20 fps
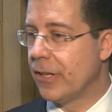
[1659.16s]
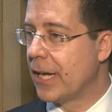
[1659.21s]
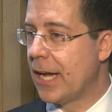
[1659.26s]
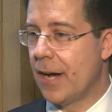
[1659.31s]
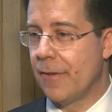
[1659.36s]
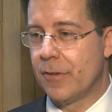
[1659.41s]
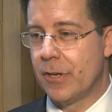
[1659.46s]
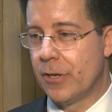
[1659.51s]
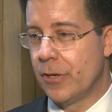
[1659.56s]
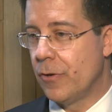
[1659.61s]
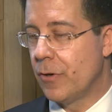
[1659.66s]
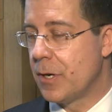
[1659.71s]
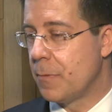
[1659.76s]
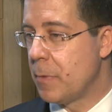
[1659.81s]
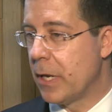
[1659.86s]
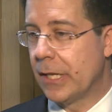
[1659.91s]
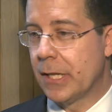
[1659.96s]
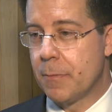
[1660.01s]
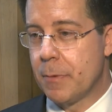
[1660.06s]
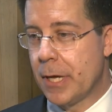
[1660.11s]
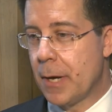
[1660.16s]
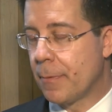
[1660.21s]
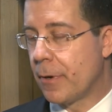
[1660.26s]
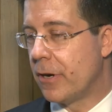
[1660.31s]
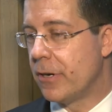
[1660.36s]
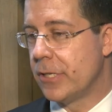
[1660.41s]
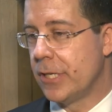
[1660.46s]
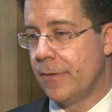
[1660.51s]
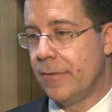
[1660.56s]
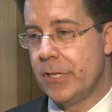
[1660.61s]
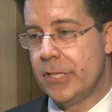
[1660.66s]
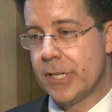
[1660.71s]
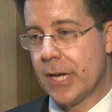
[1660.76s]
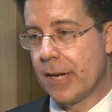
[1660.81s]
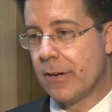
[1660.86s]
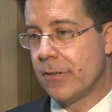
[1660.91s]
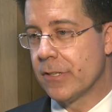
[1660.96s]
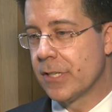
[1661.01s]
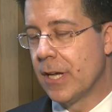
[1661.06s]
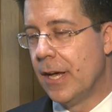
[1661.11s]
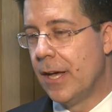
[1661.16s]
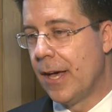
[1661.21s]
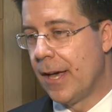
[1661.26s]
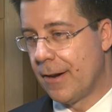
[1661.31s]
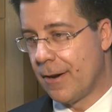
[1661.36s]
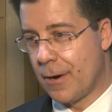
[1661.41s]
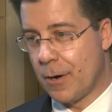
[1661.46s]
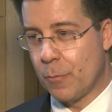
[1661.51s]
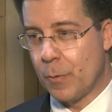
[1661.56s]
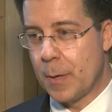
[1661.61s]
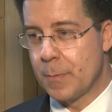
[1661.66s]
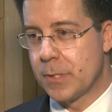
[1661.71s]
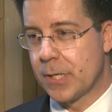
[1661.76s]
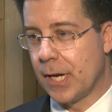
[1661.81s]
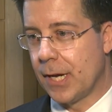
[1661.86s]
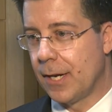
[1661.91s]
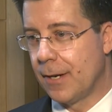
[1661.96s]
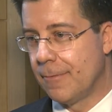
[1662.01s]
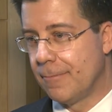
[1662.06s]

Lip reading: they have to do, and immediately be up on our TV channels and on our website.